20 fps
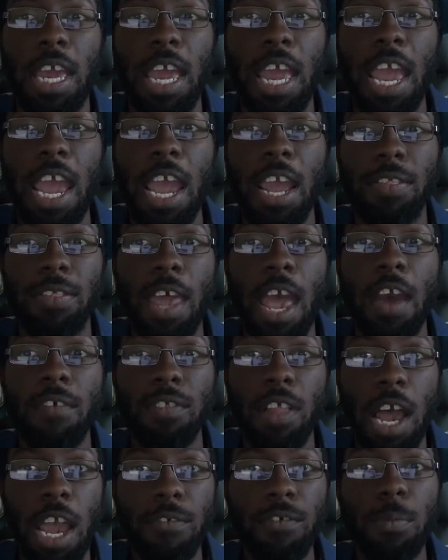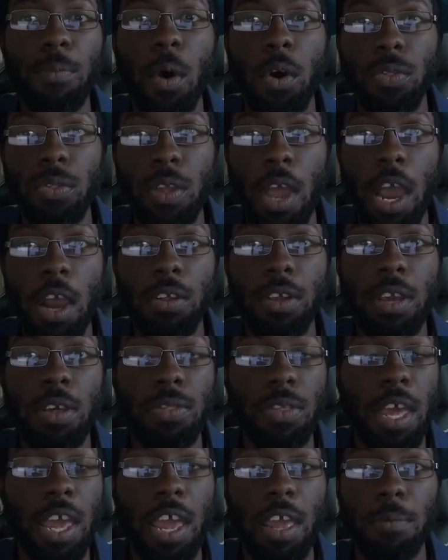and they have lively
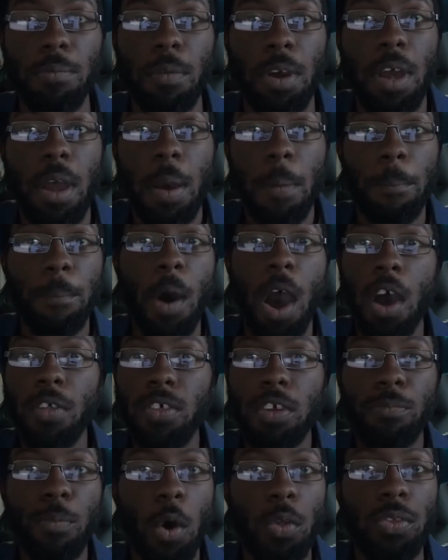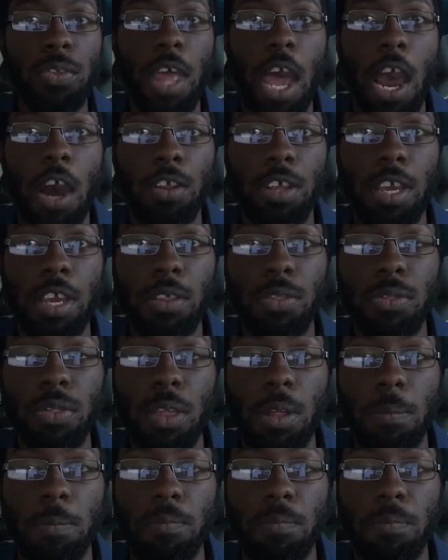personalities and positive personalities.